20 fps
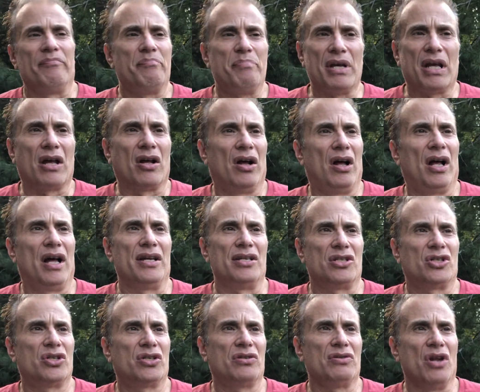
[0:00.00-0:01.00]

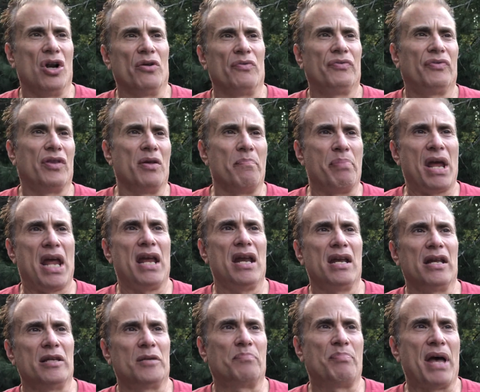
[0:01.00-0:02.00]
because the
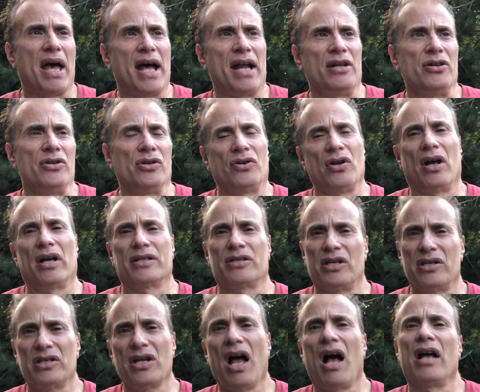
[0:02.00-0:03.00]
pain is bad, and your doc
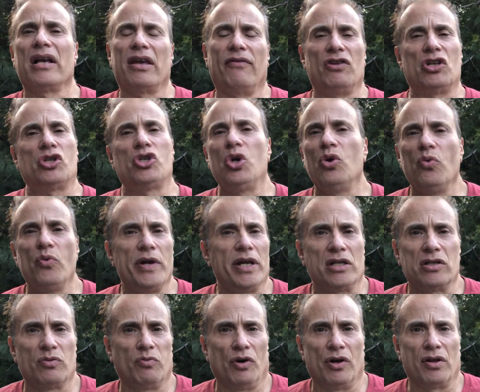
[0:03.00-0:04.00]
says, I'll give you 2
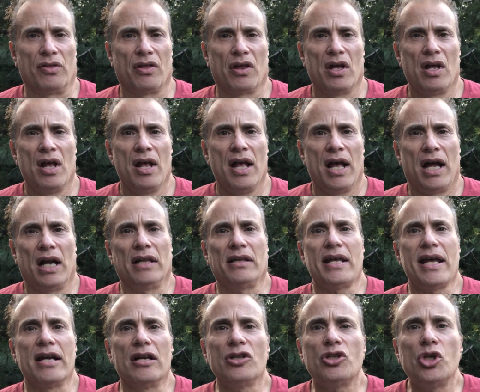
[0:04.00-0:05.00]
weeks worth. And at
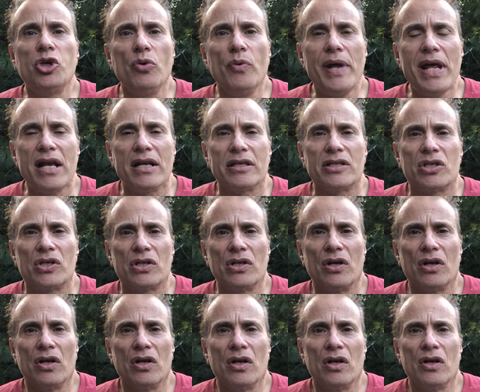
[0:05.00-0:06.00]
the end of 2 weeks,
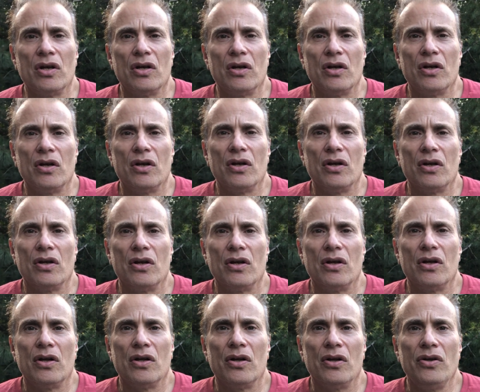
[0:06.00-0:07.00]

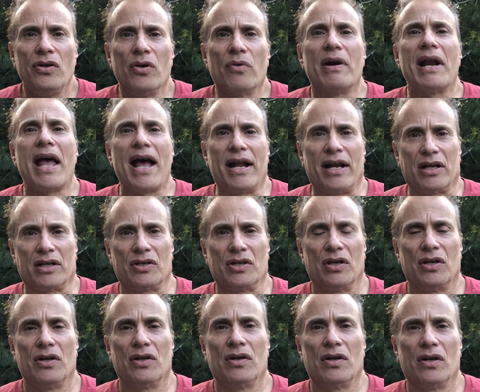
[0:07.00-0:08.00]
you're an addict.
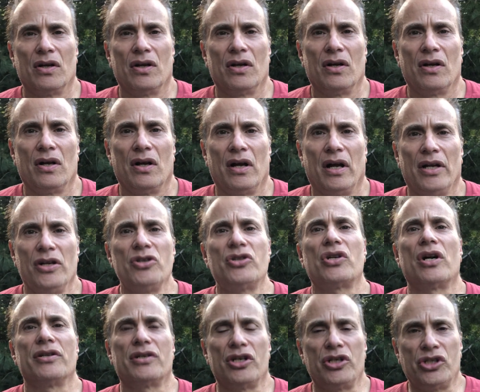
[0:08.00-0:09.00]
And you
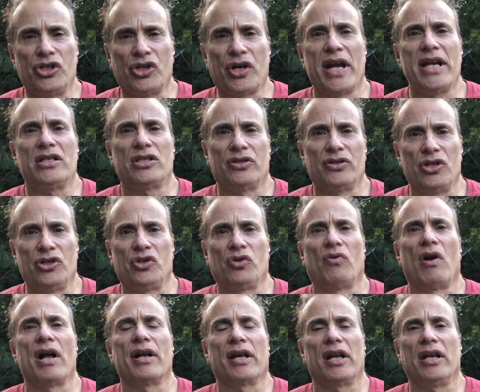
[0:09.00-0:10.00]
start to chase the
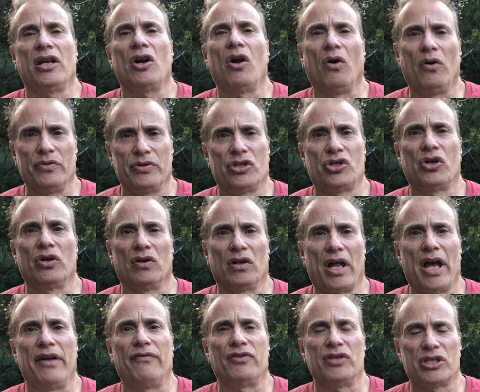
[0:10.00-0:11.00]
drug, and it owns your
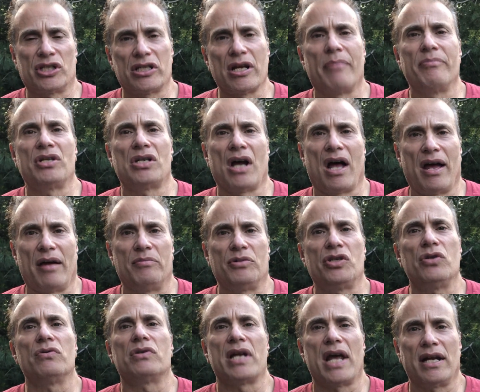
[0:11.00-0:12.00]
life. And
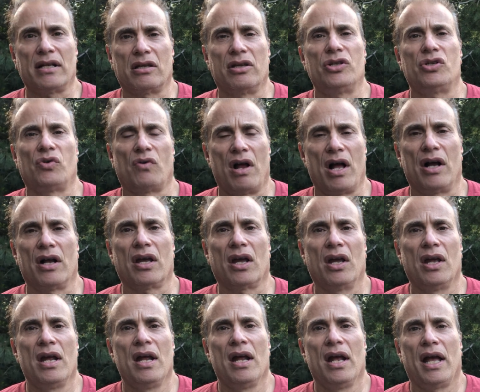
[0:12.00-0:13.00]
sometimes you take the drug
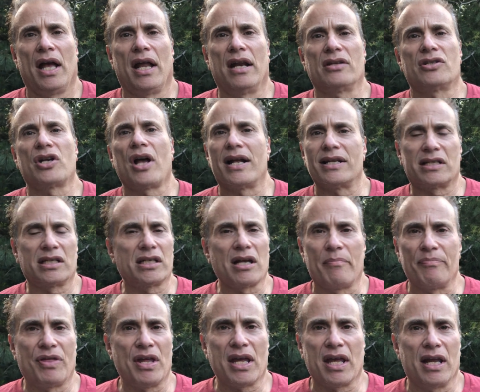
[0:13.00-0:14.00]
and it's got
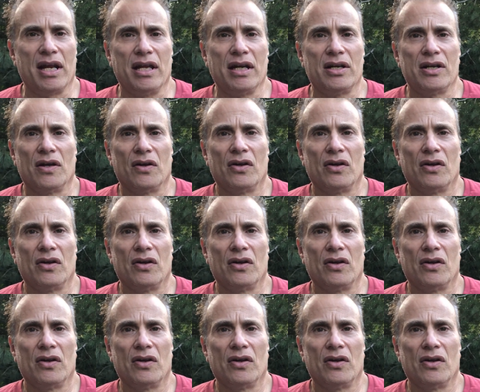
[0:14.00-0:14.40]
something in it